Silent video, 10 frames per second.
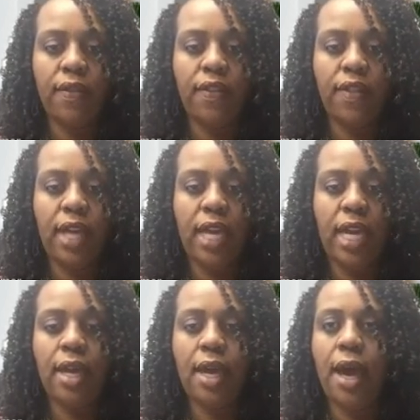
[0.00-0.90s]

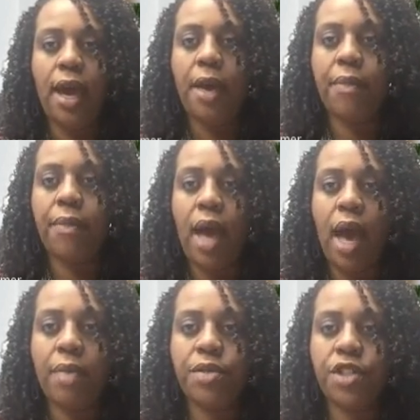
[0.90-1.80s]
the
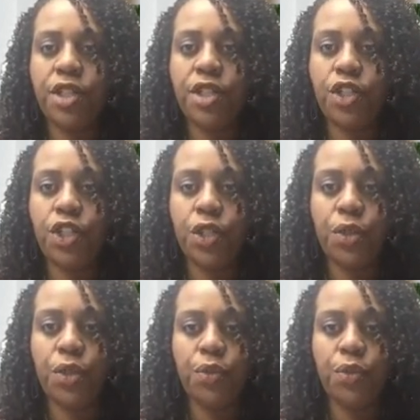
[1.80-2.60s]
option to